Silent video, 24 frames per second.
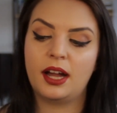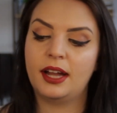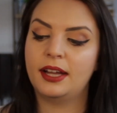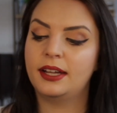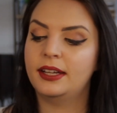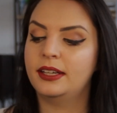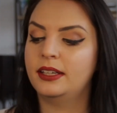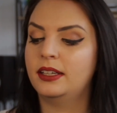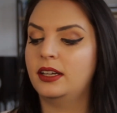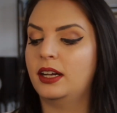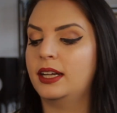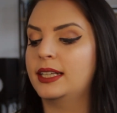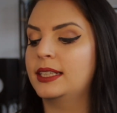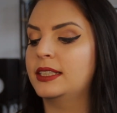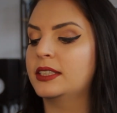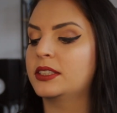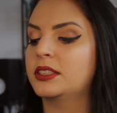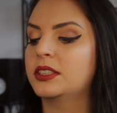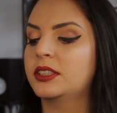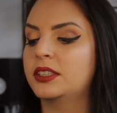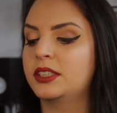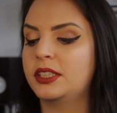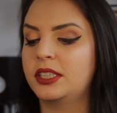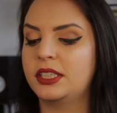I
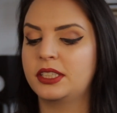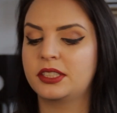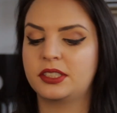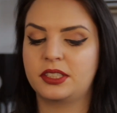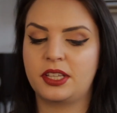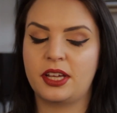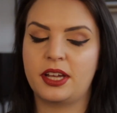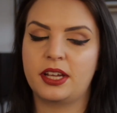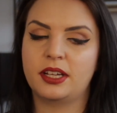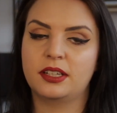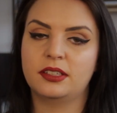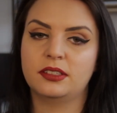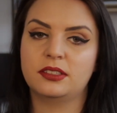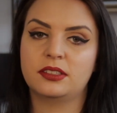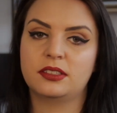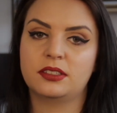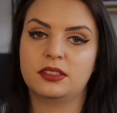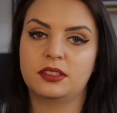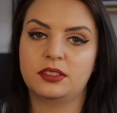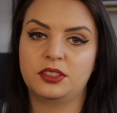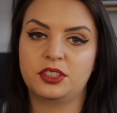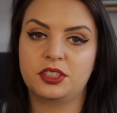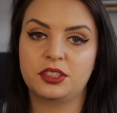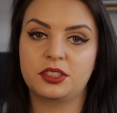listen to these
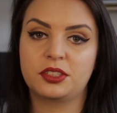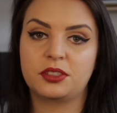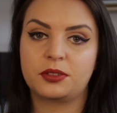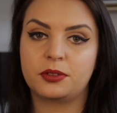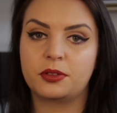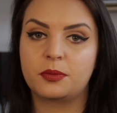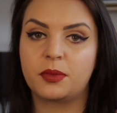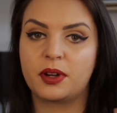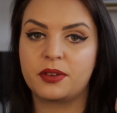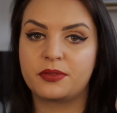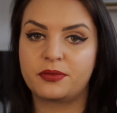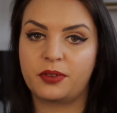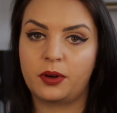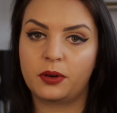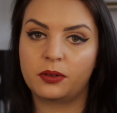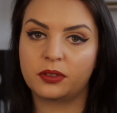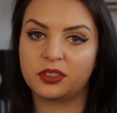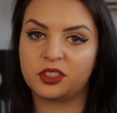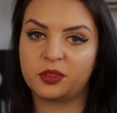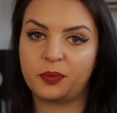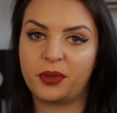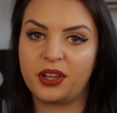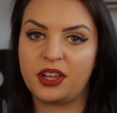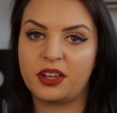things just through my
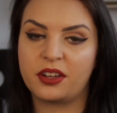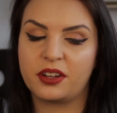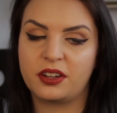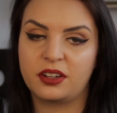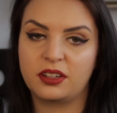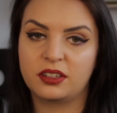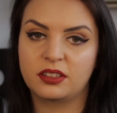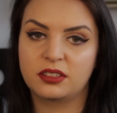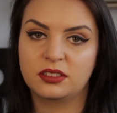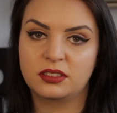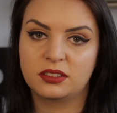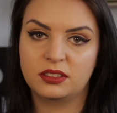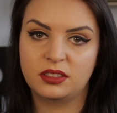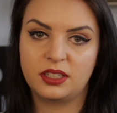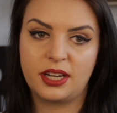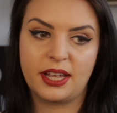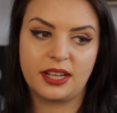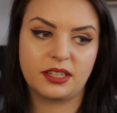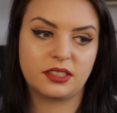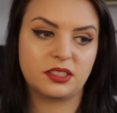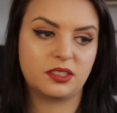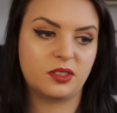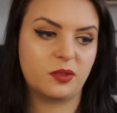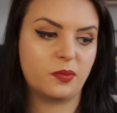phone speaker
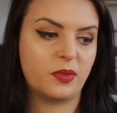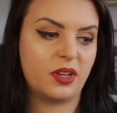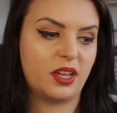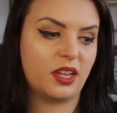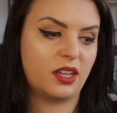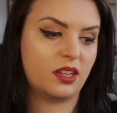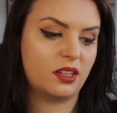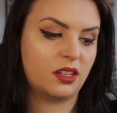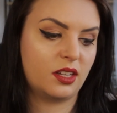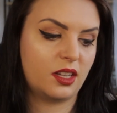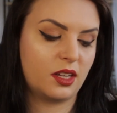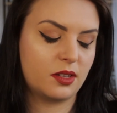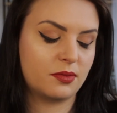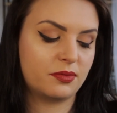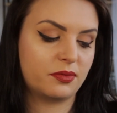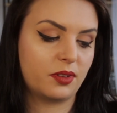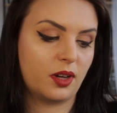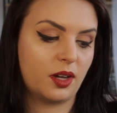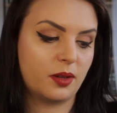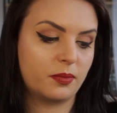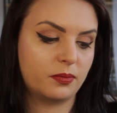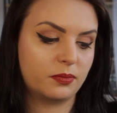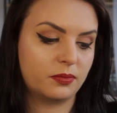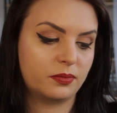next to me if
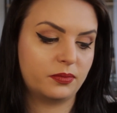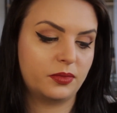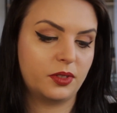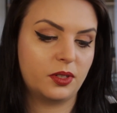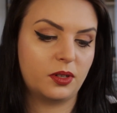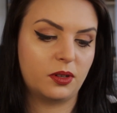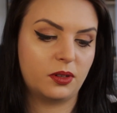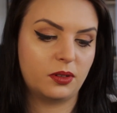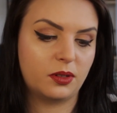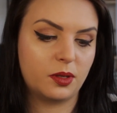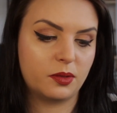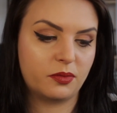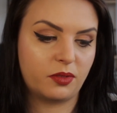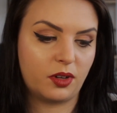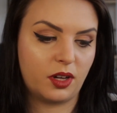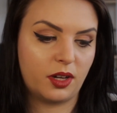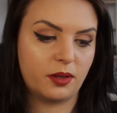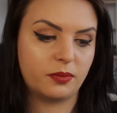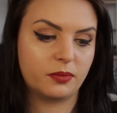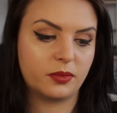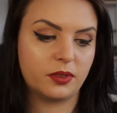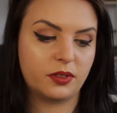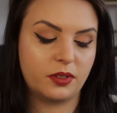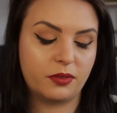I'm, you know, if
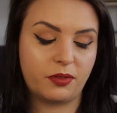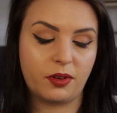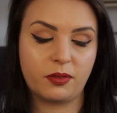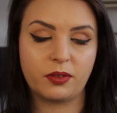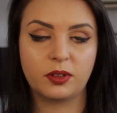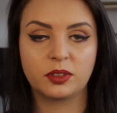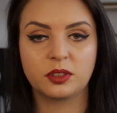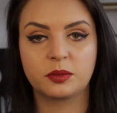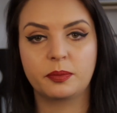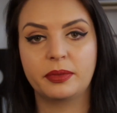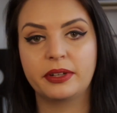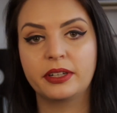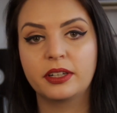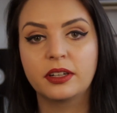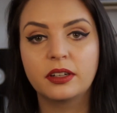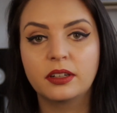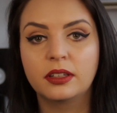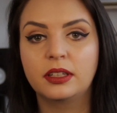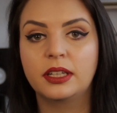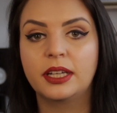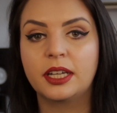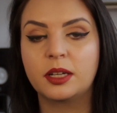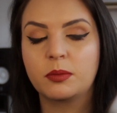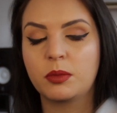I've gone to bed
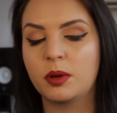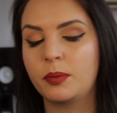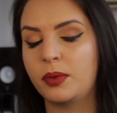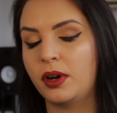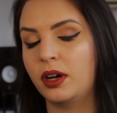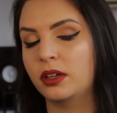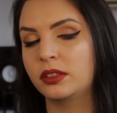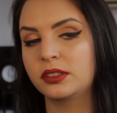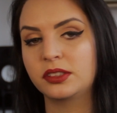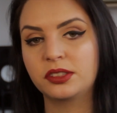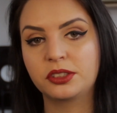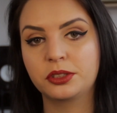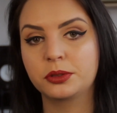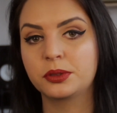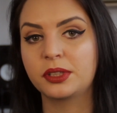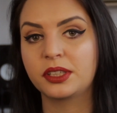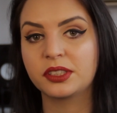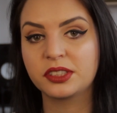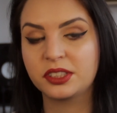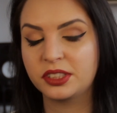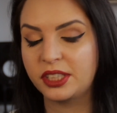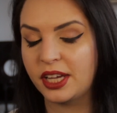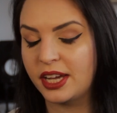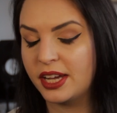early and my partner's still
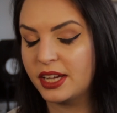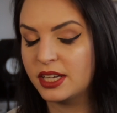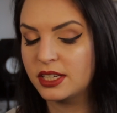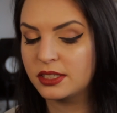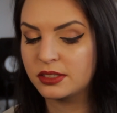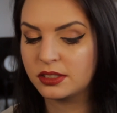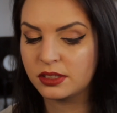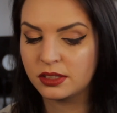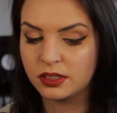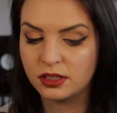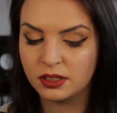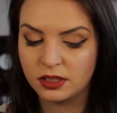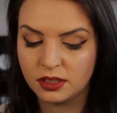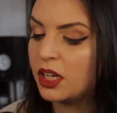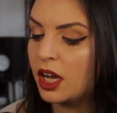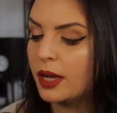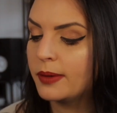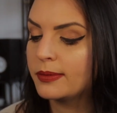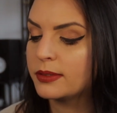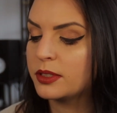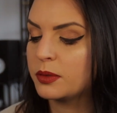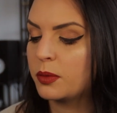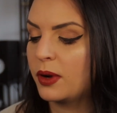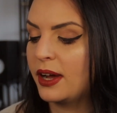downstairs. But in
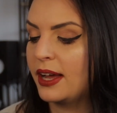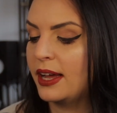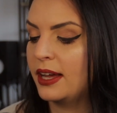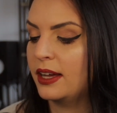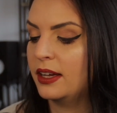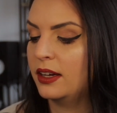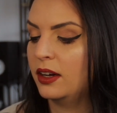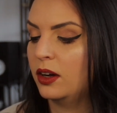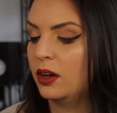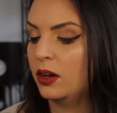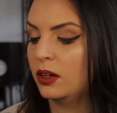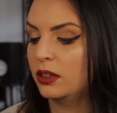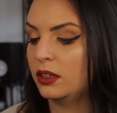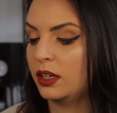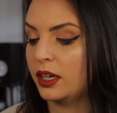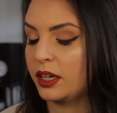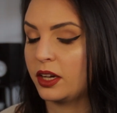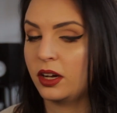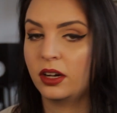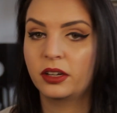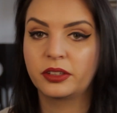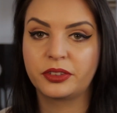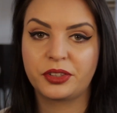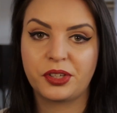times where I
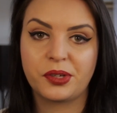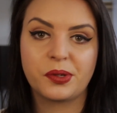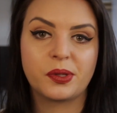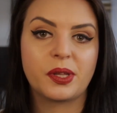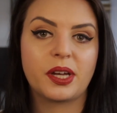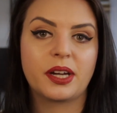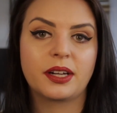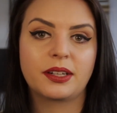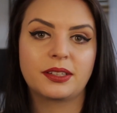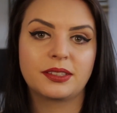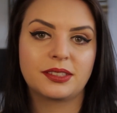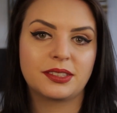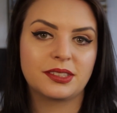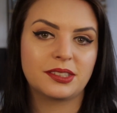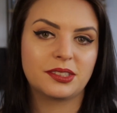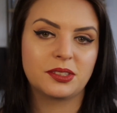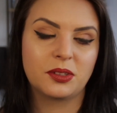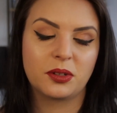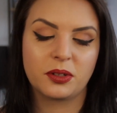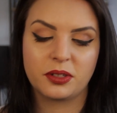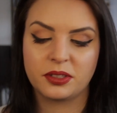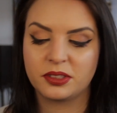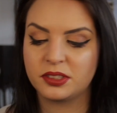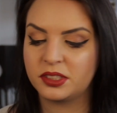can't do that because it's
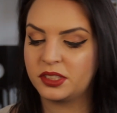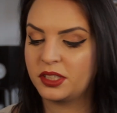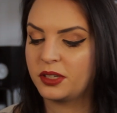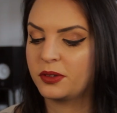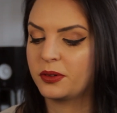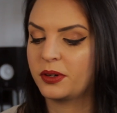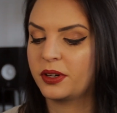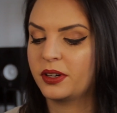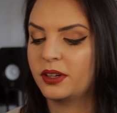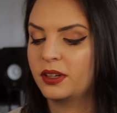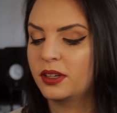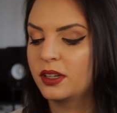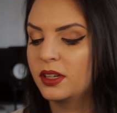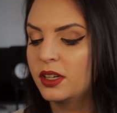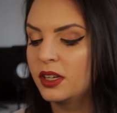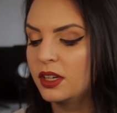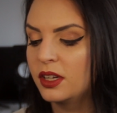not considerate,